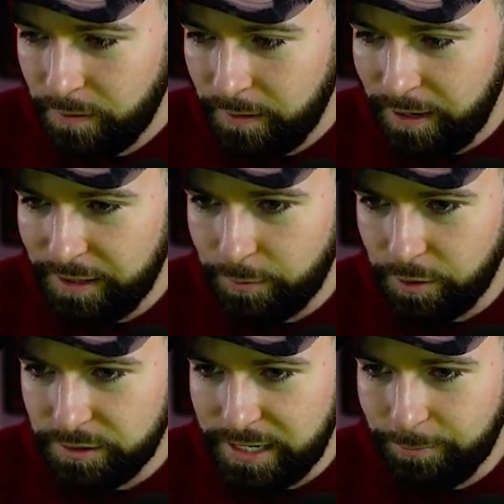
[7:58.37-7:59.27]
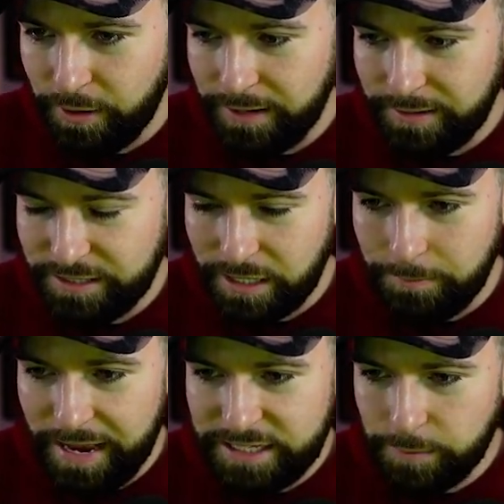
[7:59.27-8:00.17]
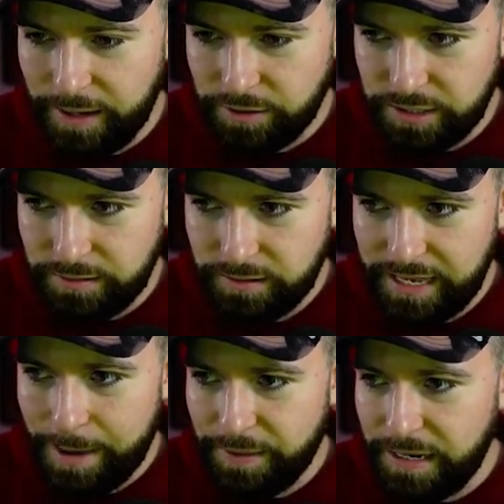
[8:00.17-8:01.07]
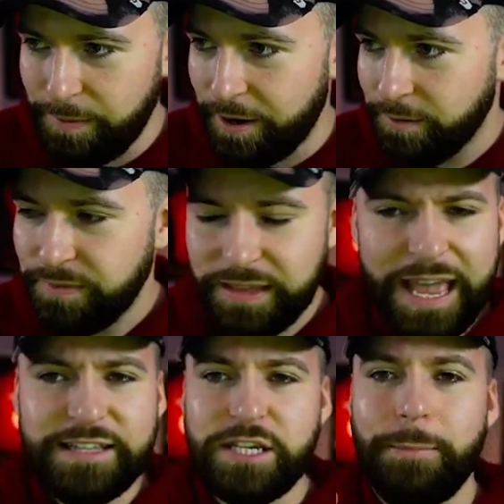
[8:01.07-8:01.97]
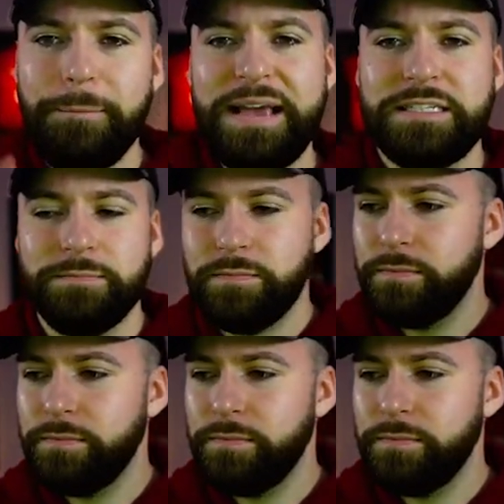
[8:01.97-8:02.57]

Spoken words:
I think we're going top right. It's an amazing penalty. Can't be any better. It's an amazing...